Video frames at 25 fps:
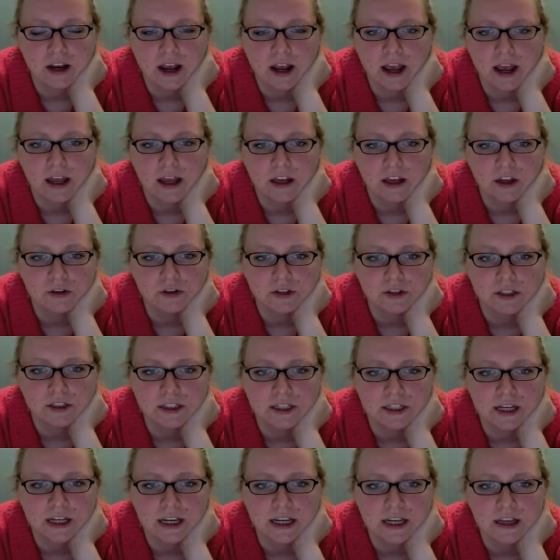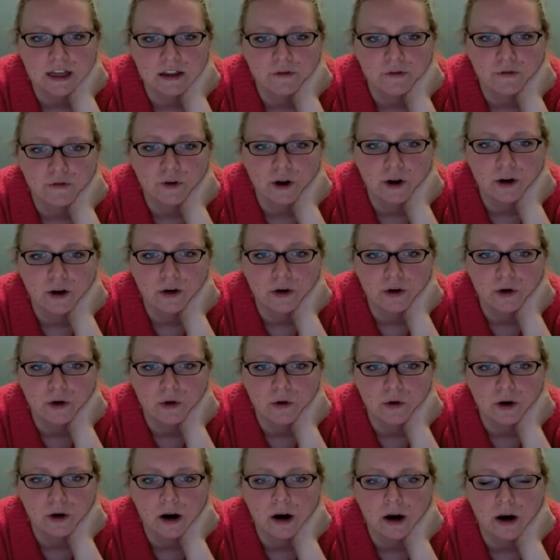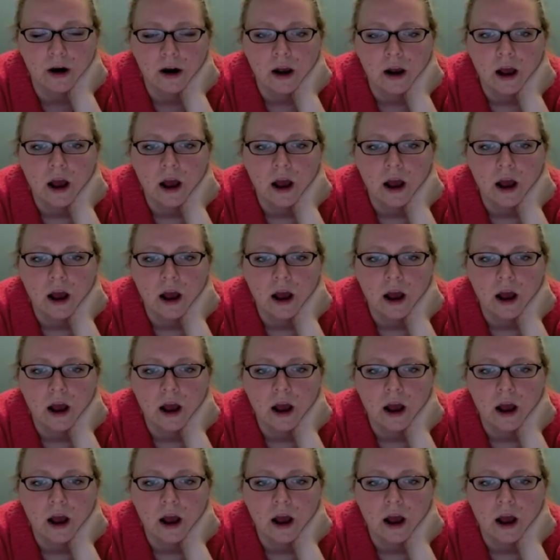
and you'll see the front door.